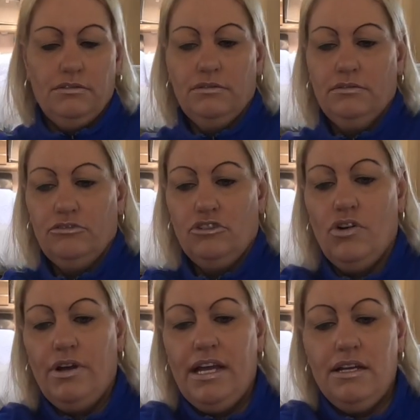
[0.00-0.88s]

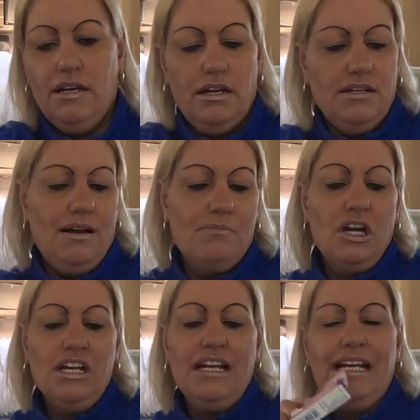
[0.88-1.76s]
Right. I'm
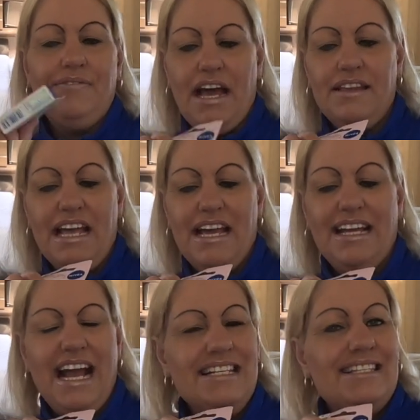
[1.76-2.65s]
going to leave that in there in
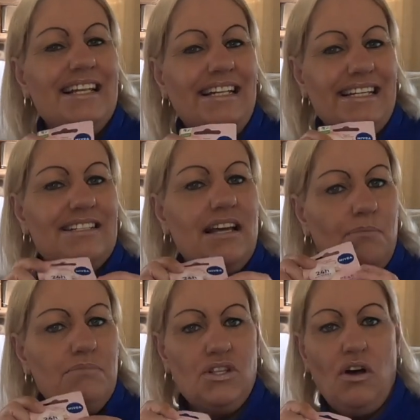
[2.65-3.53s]
case the lid
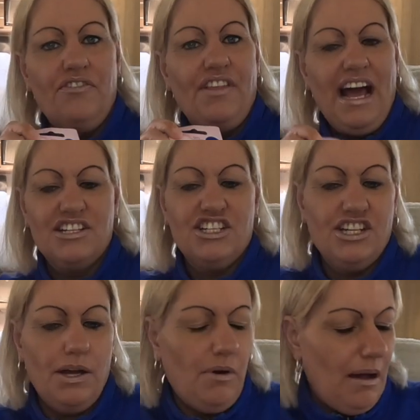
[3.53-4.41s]
comes off that. Do you
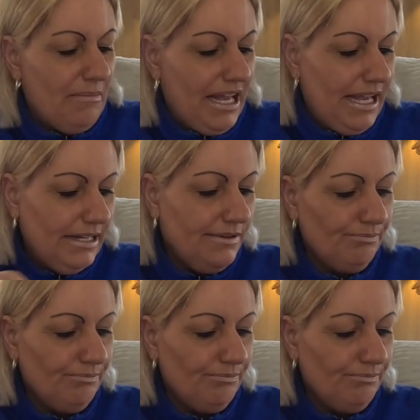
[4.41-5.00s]
know what I mean?